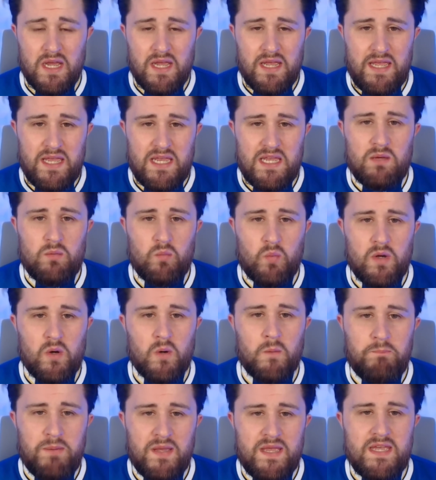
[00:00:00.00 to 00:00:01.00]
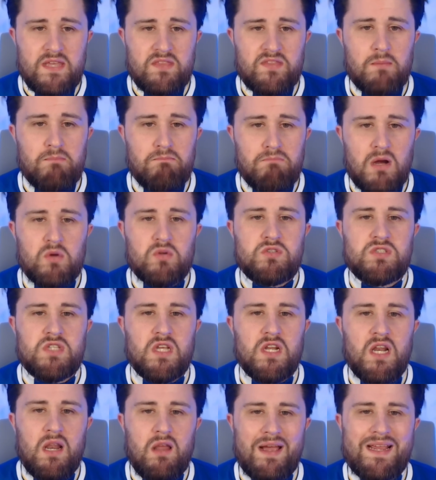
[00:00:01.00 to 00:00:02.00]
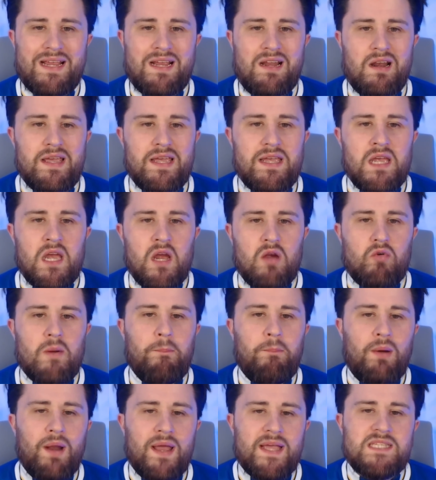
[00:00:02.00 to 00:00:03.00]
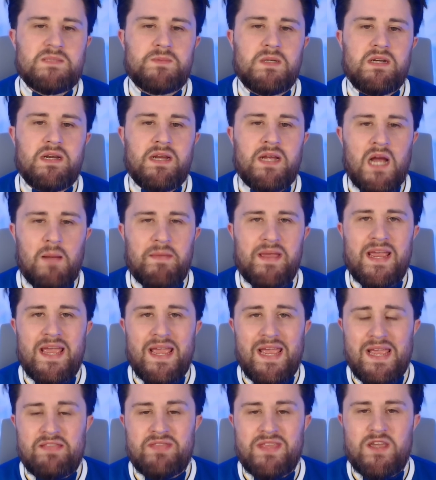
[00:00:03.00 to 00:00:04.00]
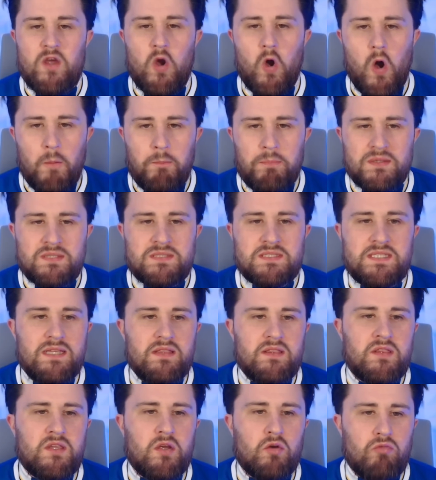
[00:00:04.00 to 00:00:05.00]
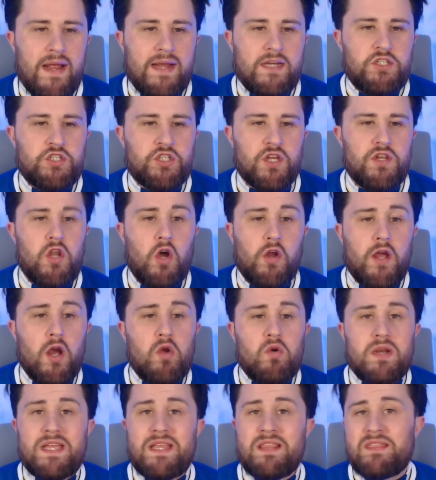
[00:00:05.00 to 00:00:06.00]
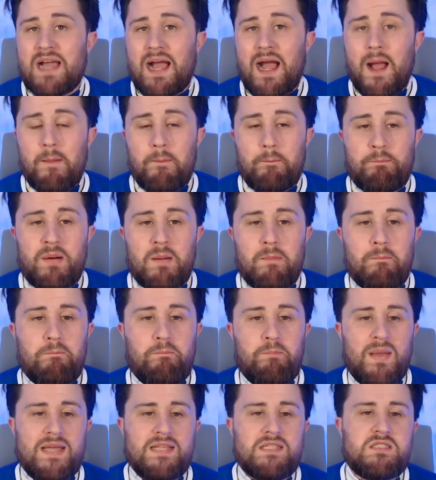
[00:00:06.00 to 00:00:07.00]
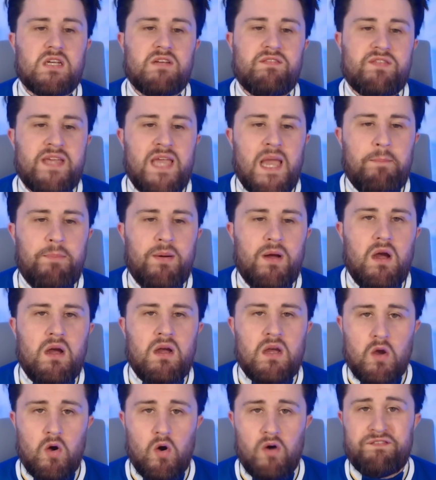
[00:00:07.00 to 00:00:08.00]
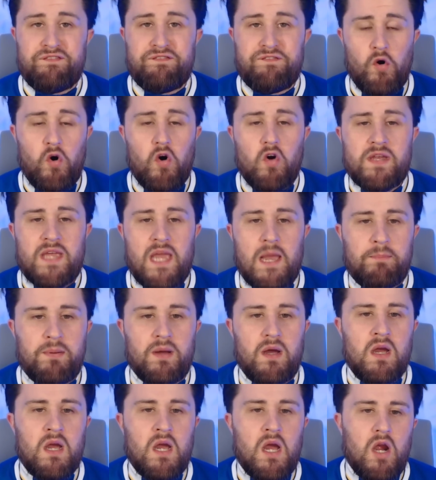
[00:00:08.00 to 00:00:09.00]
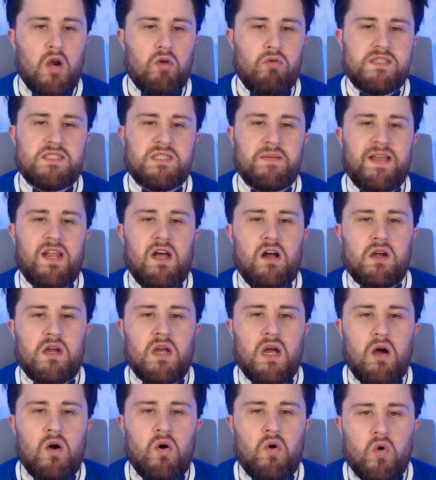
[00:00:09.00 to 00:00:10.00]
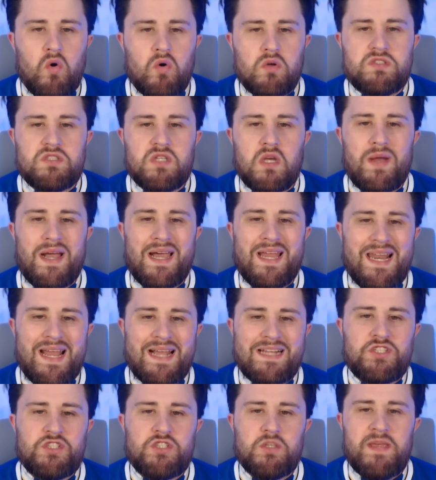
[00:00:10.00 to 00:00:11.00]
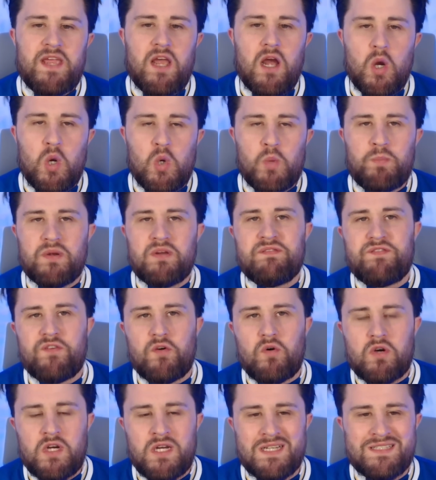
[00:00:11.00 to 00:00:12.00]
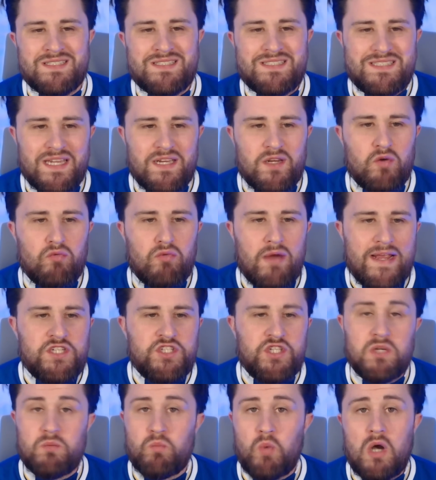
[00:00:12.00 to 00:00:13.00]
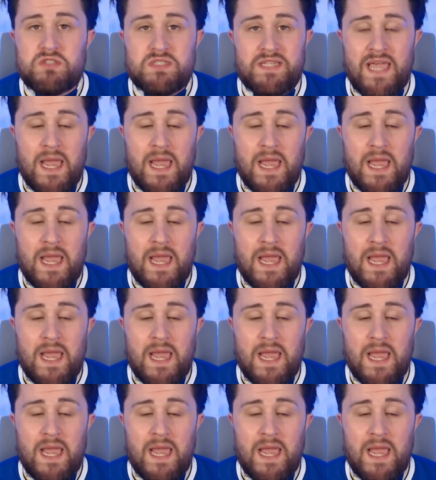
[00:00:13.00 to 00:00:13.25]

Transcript: he will be the most likely replacement coming in the opposite direction. Not only that, but bids of Kepa, or for Kepa Arrizabalaga, are also alleged to be open for consideration. Whilst